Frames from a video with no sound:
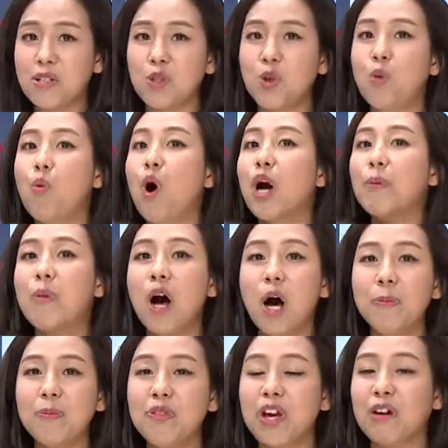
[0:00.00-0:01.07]
to warm
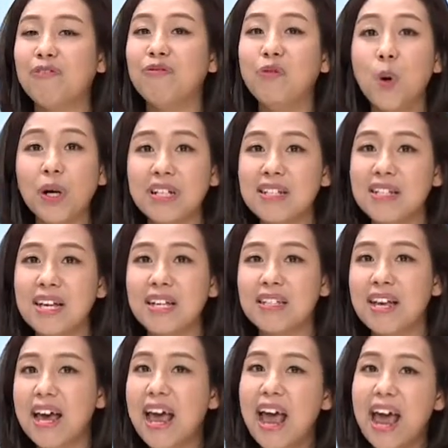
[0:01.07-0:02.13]
up their voices
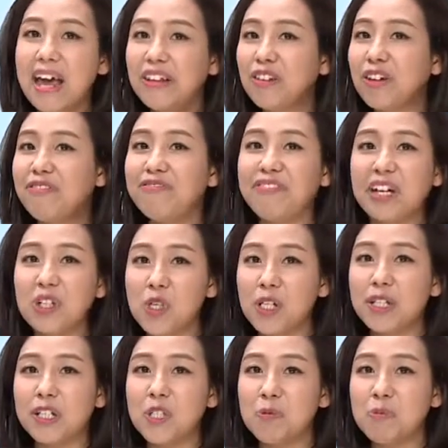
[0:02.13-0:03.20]
and their facial
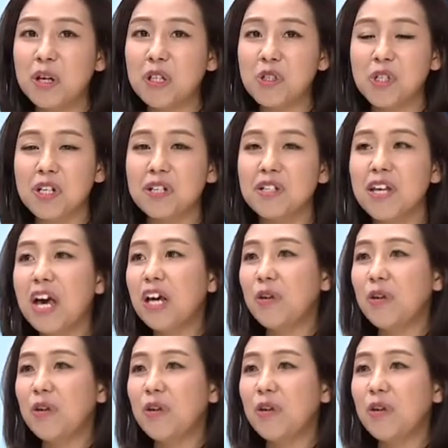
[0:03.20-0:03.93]
expressions.